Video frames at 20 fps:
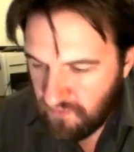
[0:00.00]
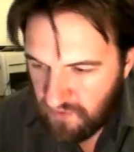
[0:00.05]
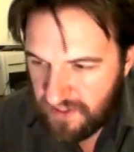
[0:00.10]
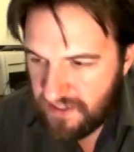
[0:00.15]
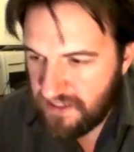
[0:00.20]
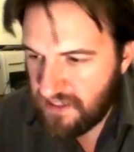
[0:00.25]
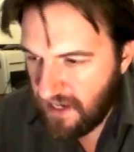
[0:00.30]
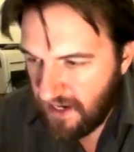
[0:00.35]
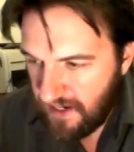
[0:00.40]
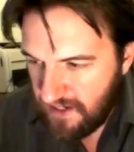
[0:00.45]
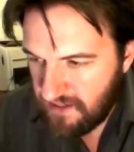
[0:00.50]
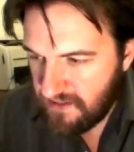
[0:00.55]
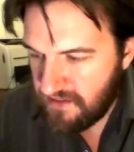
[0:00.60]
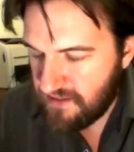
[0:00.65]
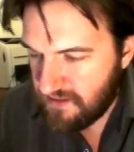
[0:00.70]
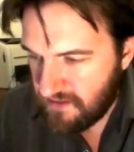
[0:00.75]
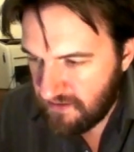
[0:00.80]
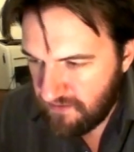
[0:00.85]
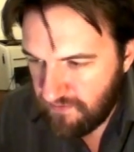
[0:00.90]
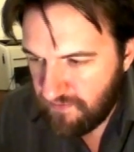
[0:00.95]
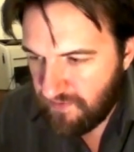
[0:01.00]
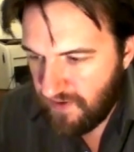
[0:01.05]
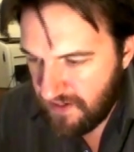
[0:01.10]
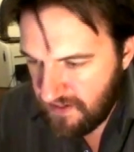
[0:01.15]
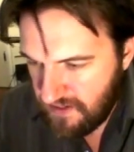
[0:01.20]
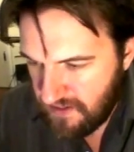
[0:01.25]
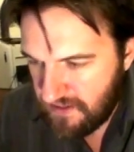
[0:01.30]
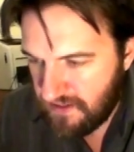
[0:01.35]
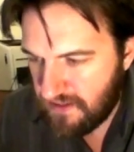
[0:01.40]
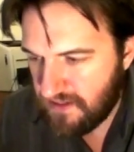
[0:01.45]
retailers and
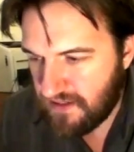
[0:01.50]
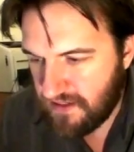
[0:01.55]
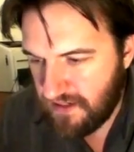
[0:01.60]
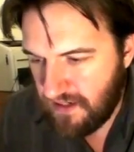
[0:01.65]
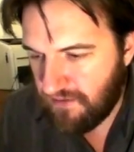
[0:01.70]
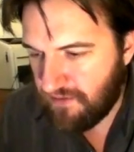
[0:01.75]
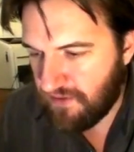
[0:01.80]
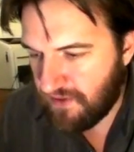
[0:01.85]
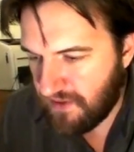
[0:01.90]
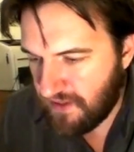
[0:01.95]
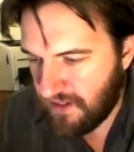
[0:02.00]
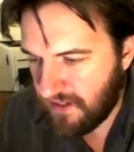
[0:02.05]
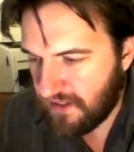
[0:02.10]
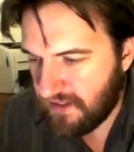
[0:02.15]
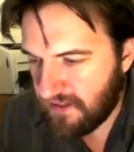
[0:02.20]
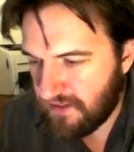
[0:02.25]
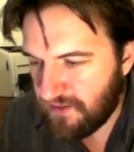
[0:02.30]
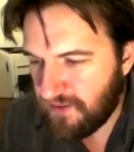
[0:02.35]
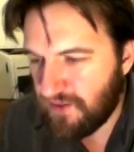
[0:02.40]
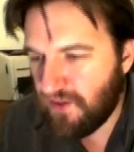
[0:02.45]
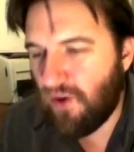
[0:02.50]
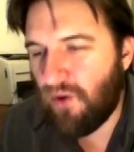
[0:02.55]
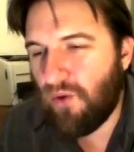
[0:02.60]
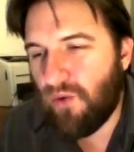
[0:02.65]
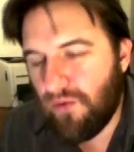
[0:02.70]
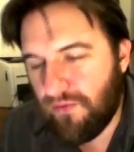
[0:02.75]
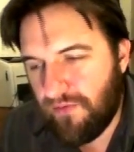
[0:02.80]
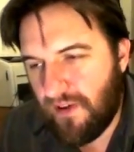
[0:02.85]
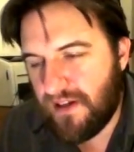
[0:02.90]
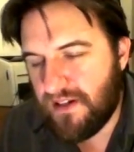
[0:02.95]
vendors and everything, not
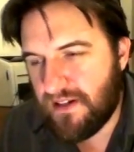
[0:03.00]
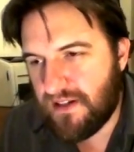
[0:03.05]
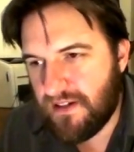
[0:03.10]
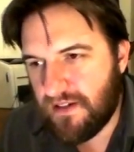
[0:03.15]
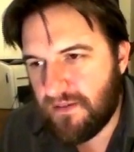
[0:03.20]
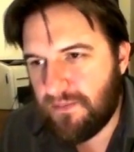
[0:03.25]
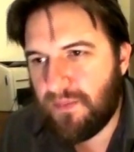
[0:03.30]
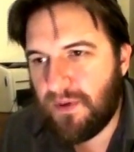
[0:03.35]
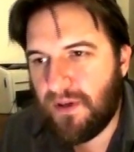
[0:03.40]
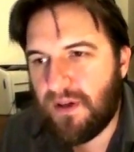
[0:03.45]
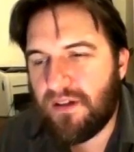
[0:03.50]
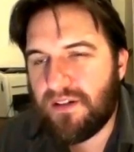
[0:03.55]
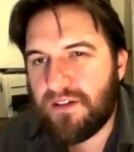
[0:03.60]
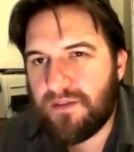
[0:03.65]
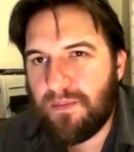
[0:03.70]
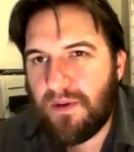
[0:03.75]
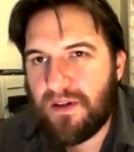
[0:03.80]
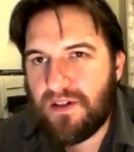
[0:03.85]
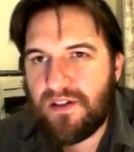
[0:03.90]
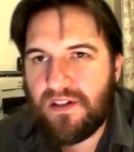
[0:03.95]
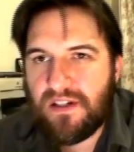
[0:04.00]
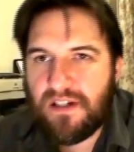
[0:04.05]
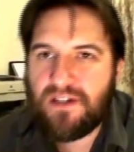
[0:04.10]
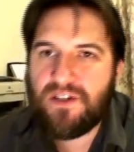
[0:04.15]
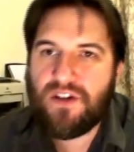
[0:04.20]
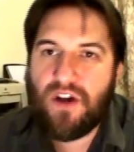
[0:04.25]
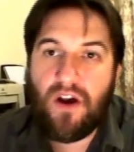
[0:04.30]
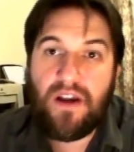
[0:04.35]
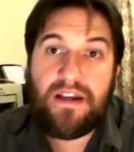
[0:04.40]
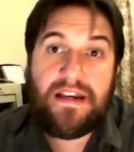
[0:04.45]
all vendors, but especially
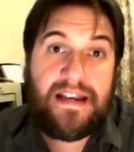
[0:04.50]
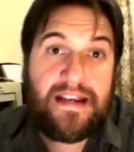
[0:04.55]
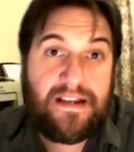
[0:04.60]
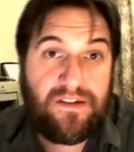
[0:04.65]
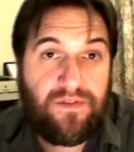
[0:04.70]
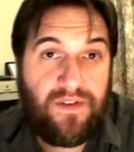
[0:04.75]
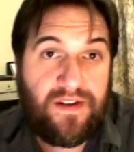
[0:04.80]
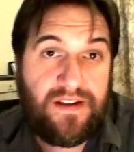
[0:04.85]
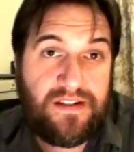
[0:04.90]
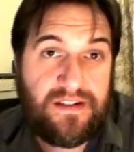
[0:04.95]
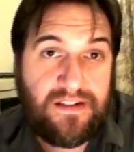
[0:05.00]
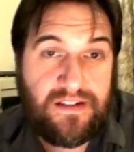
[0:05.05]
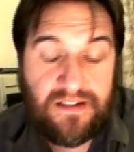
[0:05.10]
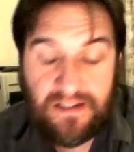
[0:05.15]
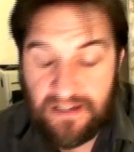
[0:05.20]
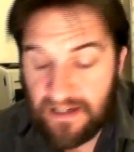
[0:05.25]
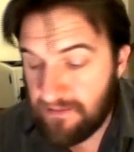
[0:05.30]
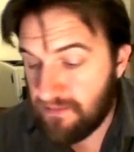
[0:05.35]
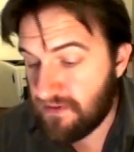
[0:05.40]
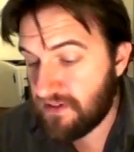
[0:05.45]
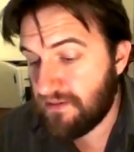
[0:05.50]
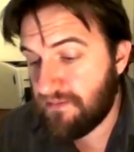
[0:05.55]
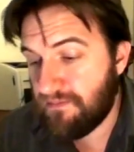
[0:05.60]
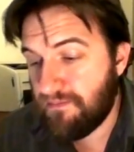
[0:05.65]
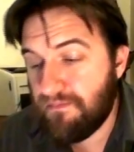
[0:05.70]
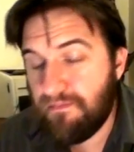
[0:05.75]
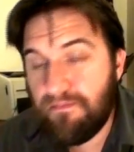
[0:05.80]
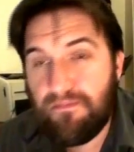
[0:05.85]
Chinese vendors, seem to